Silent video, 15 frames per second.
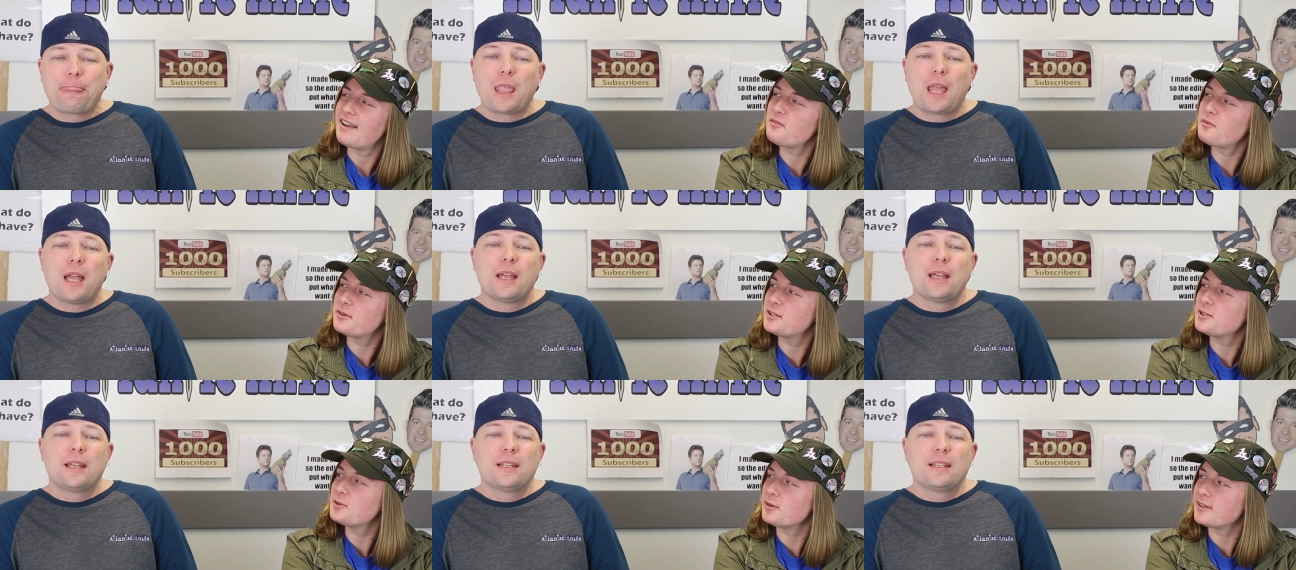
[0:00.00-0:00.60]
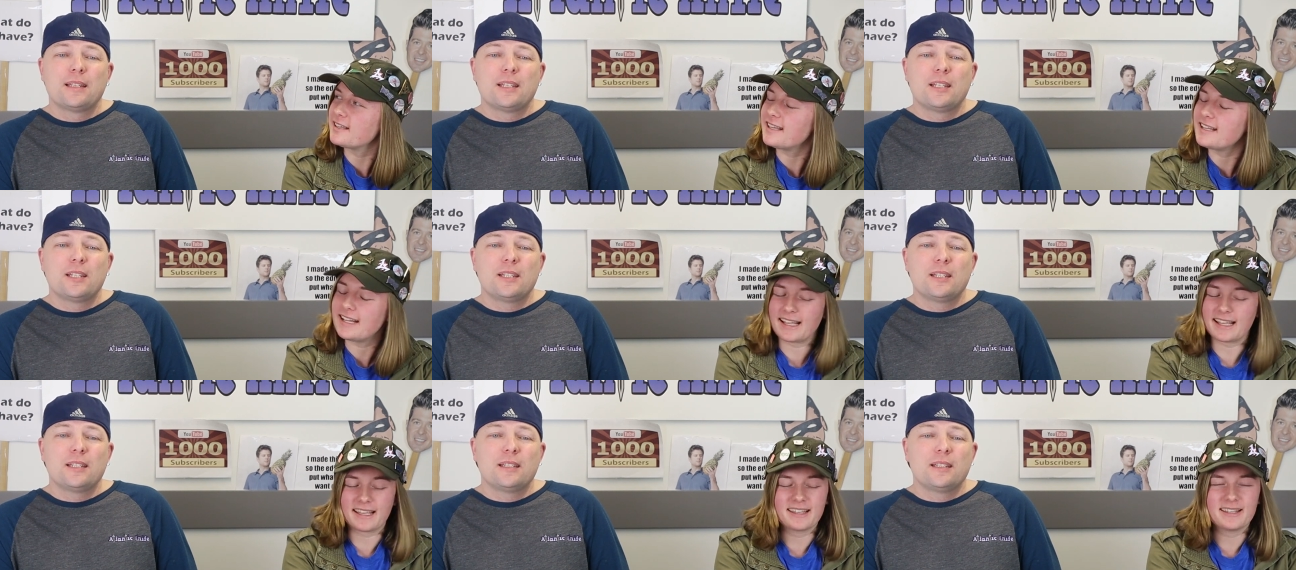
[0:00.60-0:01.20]
Speaker 1: Everyone knew you were
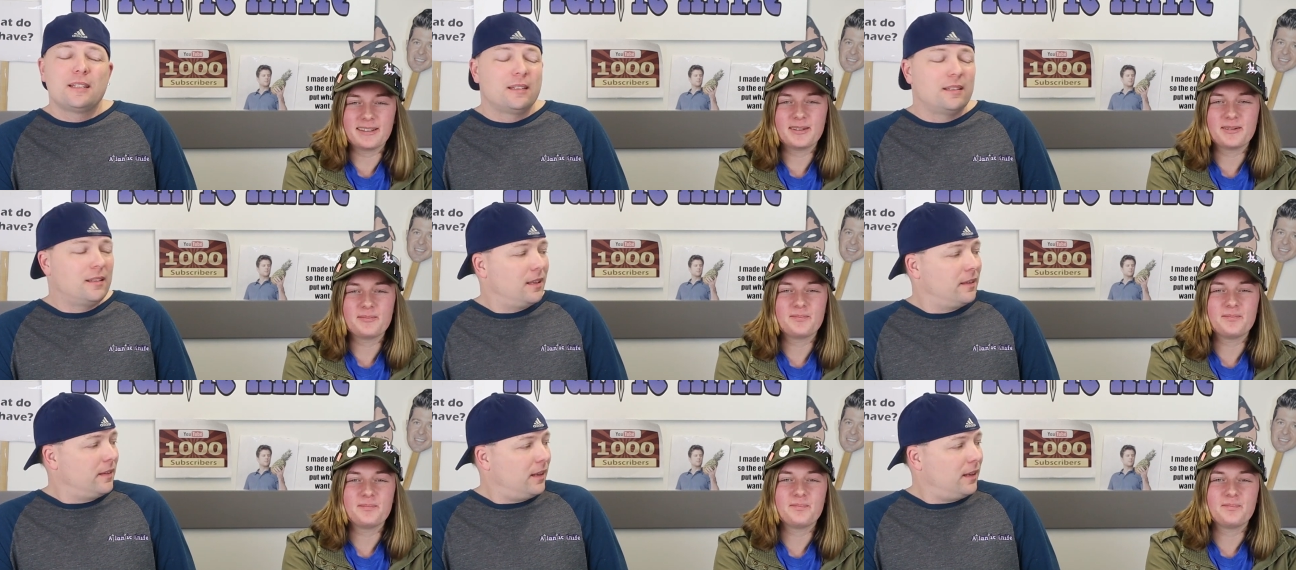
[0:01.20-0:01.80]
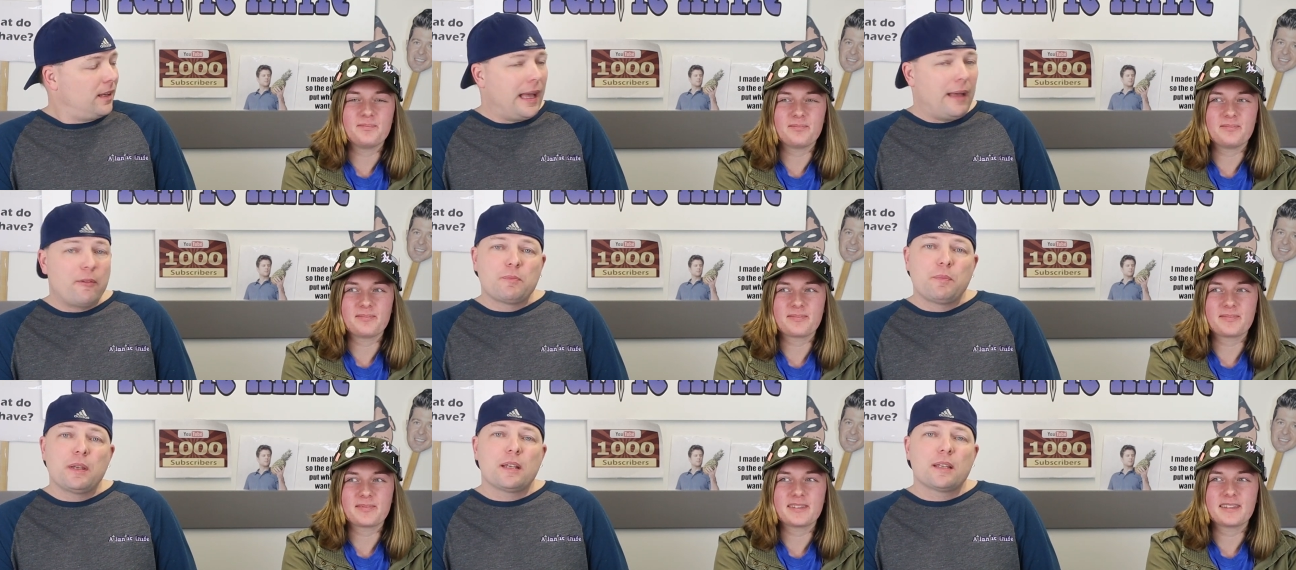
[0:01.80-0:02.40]
kidding.
Speaker 2: Did they? I
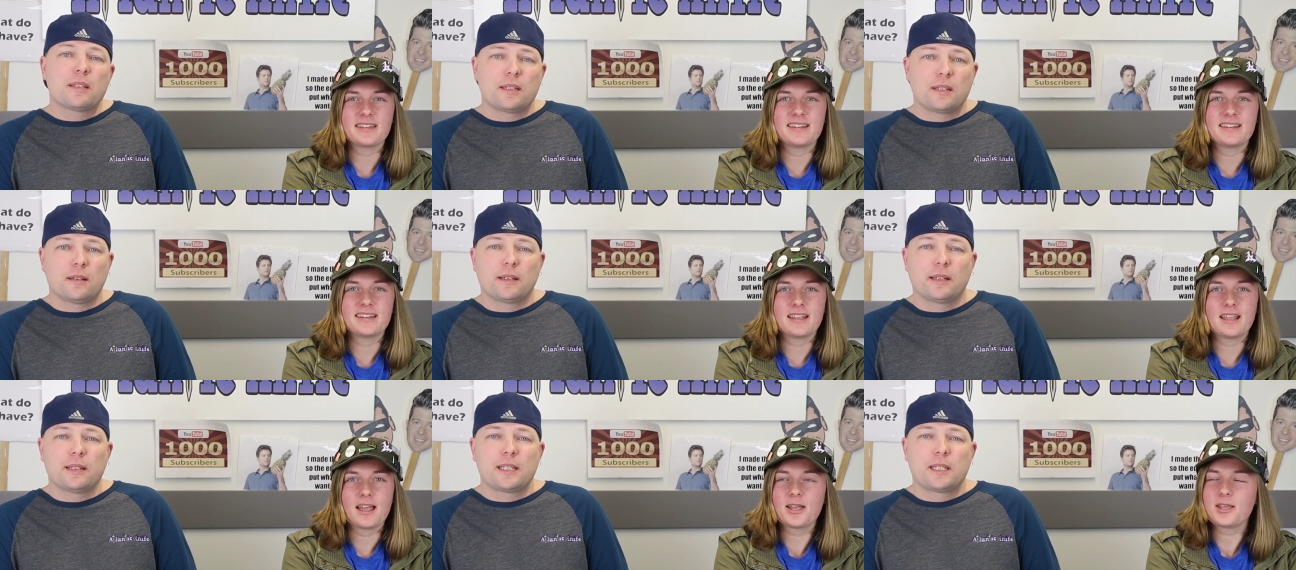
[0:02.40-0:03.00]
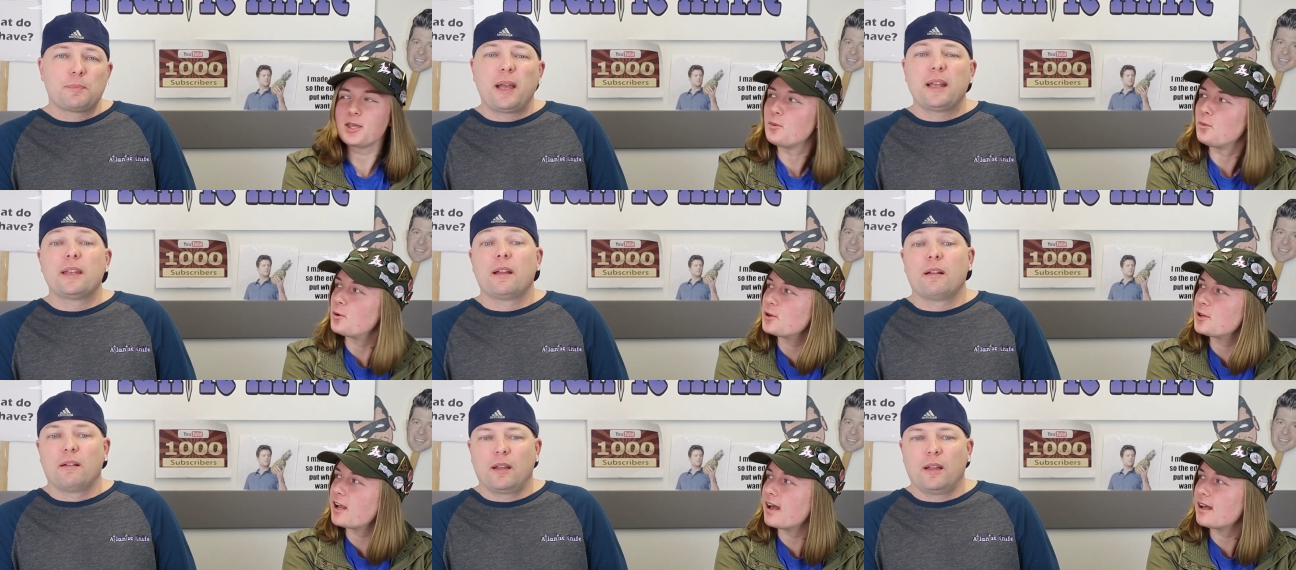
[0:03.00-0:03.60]
was being serious. By
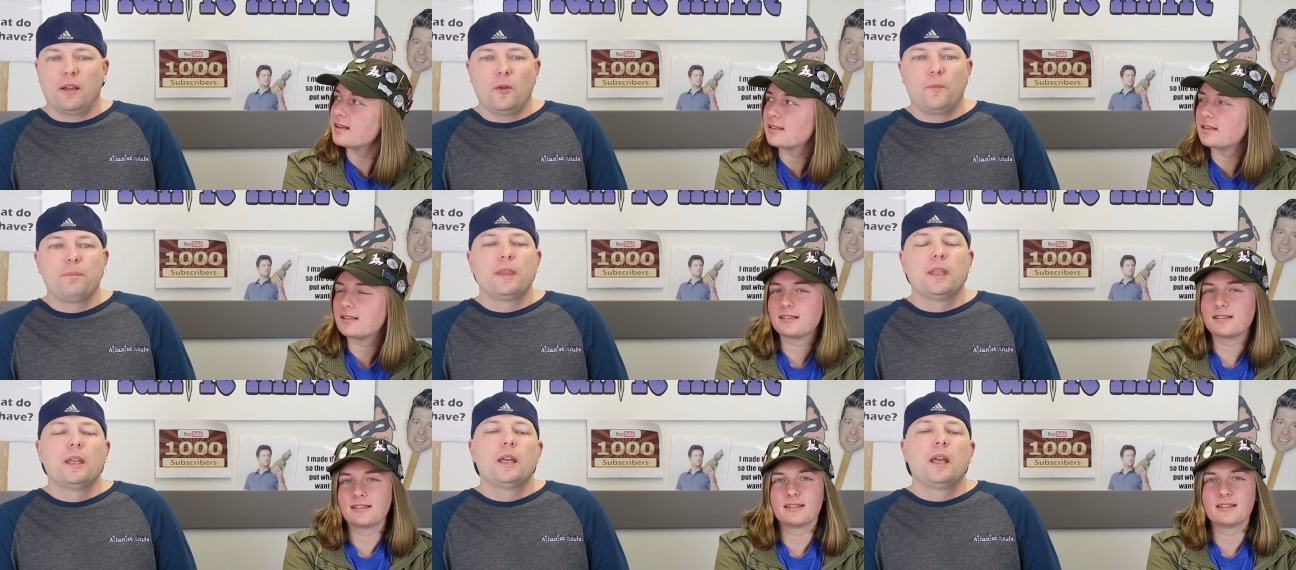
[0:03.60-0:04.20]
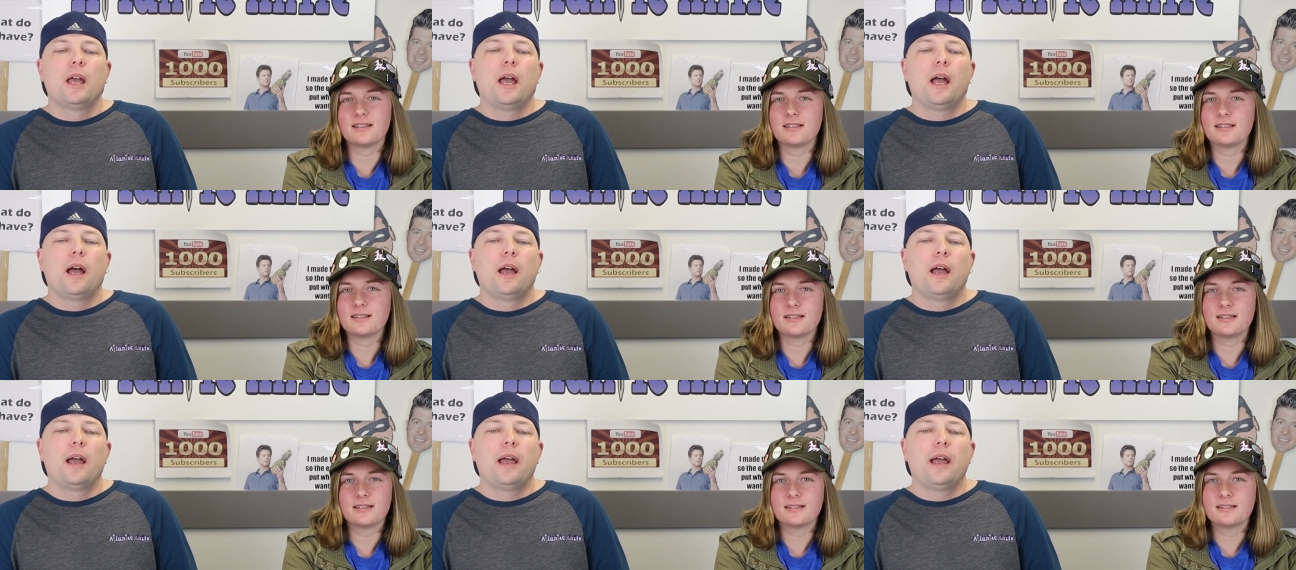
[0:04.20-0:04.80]
Derrico.
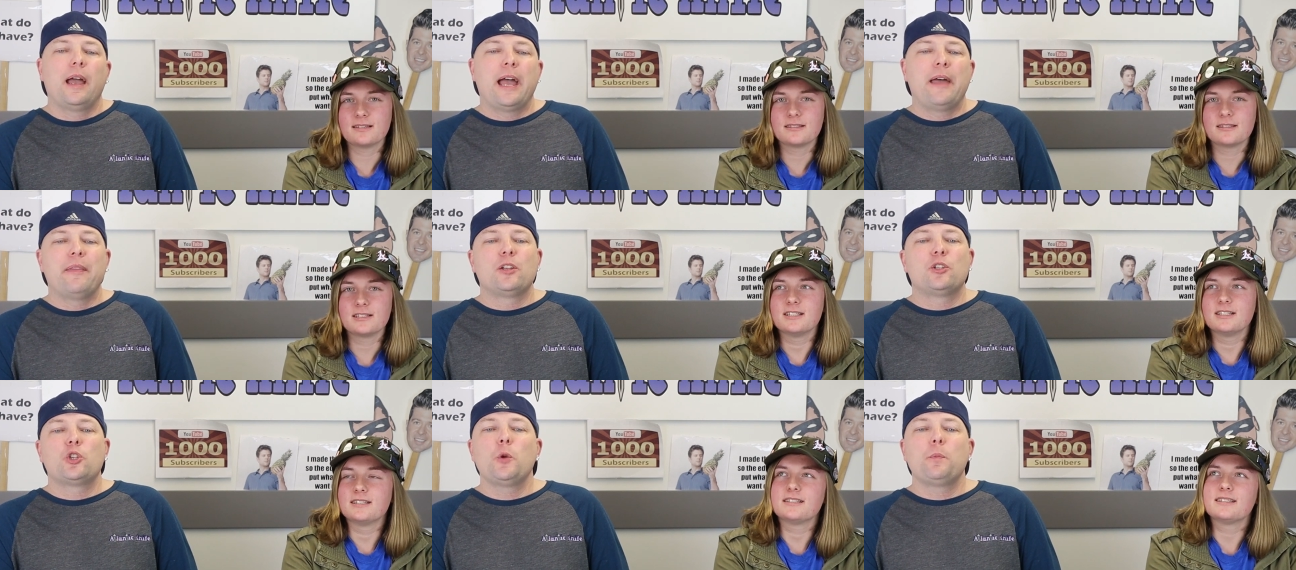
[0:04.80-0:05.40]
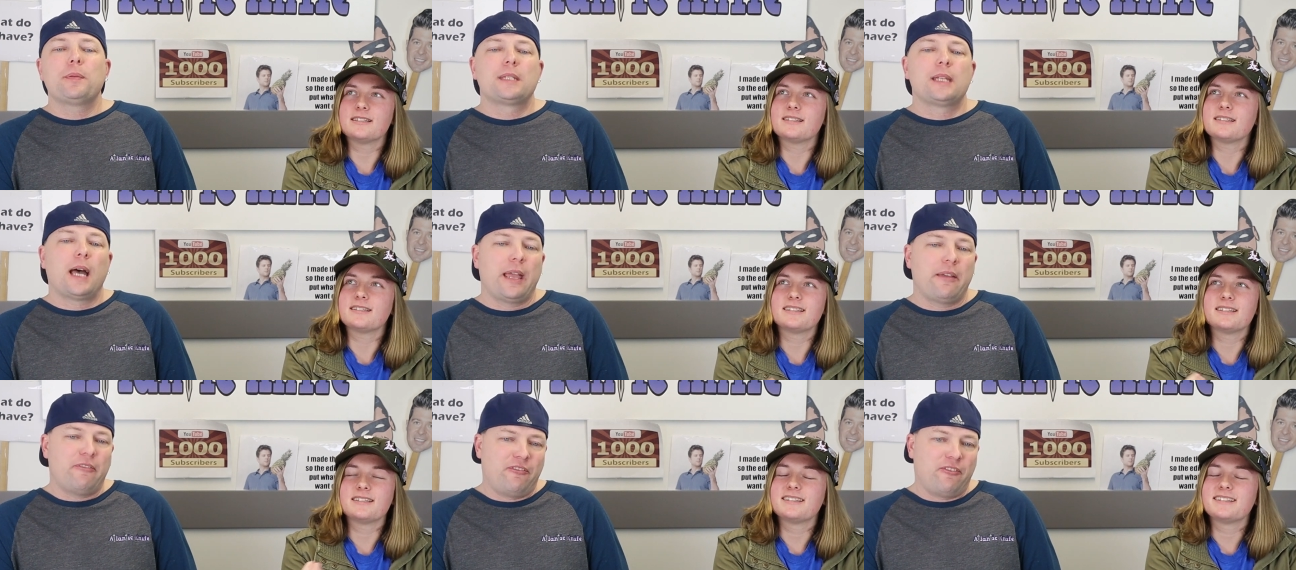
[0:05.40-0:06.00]
And the T O P S
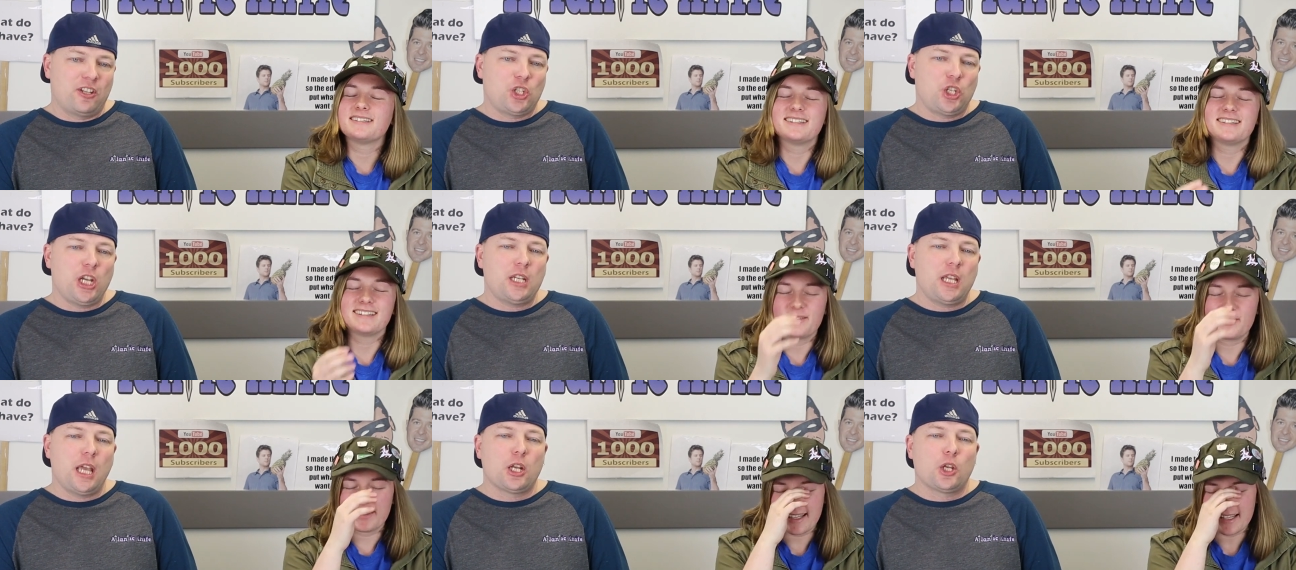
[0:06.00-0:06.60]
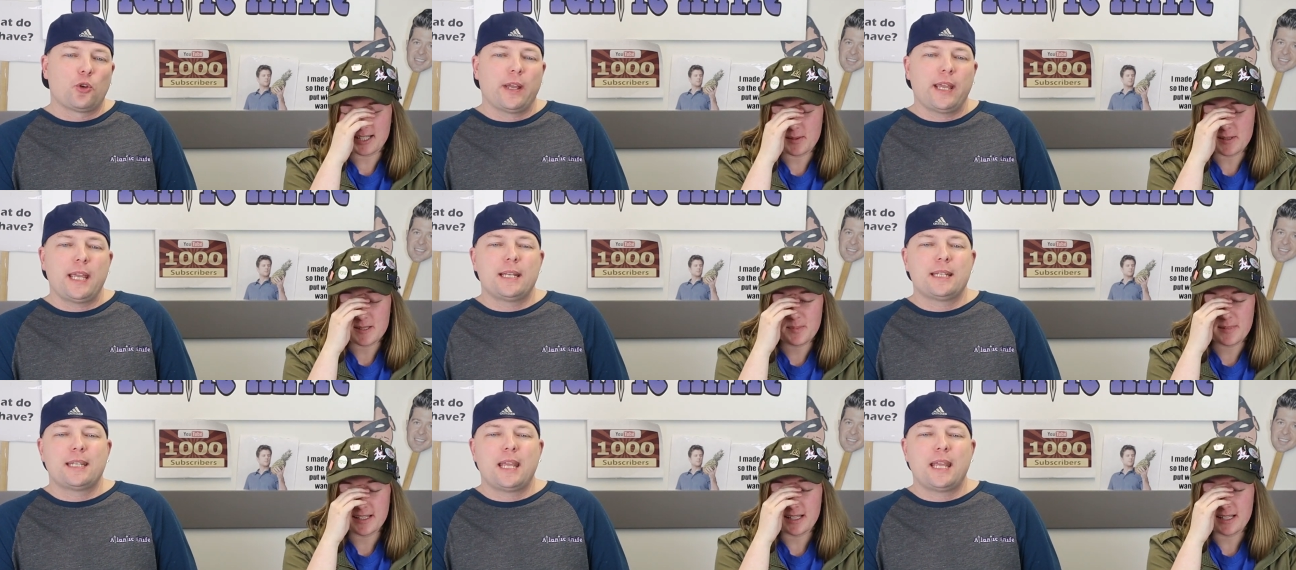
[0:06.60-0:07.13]
knife. G ten, green,